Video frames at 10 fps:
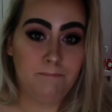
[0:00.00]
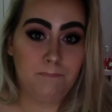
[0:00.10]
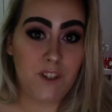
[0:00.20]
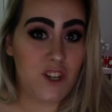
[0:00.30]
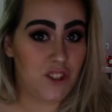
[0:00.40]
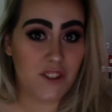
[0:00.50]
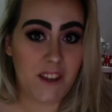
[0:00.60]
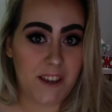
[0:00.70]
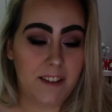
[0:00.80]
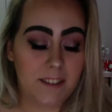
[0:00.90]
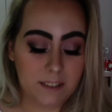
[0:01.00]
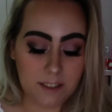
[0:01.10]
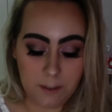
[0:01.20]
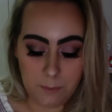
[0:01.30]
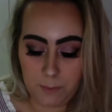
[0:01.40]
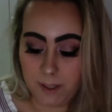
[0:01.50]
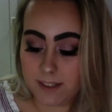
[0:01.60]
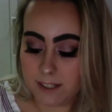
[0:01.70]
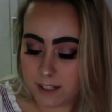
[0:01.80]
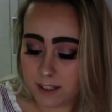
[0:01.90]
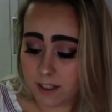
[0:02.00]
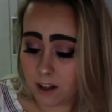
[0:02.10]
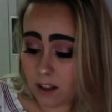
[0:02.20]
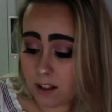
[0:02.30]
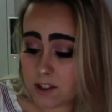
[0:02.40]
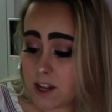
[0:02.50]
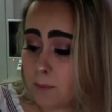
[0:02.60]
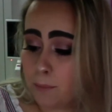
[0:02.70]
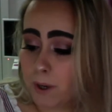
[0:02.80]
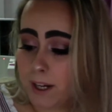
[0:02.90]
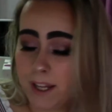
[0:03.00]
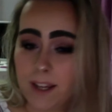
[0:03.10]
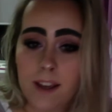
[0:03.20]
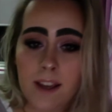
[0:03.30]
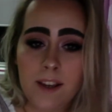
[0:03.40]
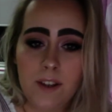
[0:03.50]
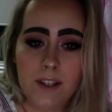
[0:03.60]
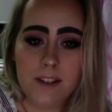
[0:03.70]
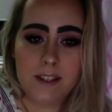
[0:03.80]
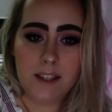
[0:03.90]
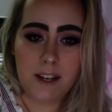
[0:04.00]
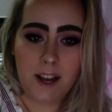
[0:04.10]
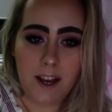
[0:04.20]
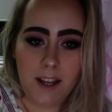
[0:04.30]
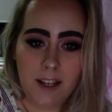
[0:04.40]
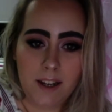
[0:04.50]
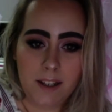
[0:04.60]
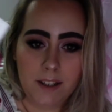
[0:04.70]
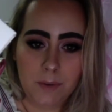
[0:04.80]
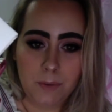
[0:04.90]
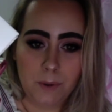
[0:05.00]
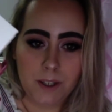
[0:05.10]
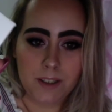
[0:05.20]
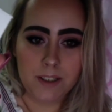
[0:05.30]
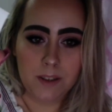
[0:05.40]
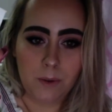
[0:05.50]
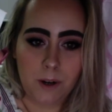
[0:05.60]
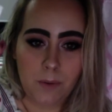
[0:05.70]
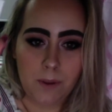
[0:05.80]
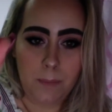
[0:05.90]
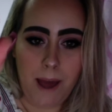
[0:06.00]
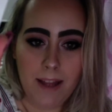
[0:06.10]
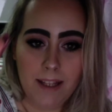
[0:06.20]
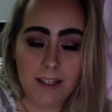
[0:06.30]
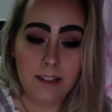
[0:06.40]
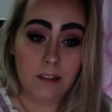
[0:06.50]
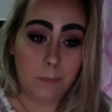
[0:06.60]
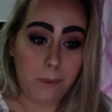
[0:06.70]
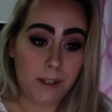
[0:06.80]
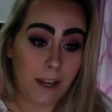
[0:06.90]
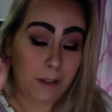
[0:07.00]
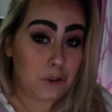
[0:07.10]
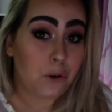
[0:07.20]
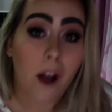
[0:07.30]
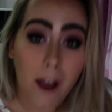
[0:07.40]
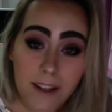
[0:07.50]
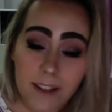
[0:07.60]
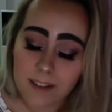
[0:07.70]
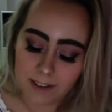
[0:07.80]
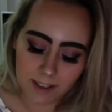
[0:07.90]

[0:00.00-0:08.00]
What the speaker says: just saying. But the colors are pretty. You can see that I kind of worked around with the palette a little bit. I tried.